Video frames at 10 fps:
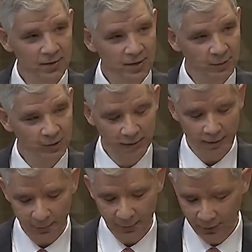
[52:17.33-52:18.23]

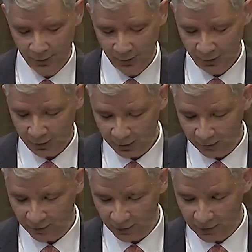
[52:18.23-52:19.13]
cemetery in
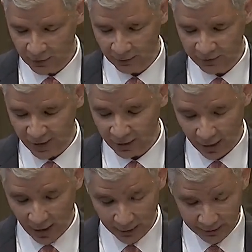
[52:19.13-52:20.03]
the village of
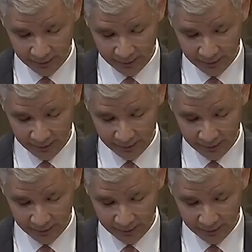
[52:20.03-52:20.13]
Sekhach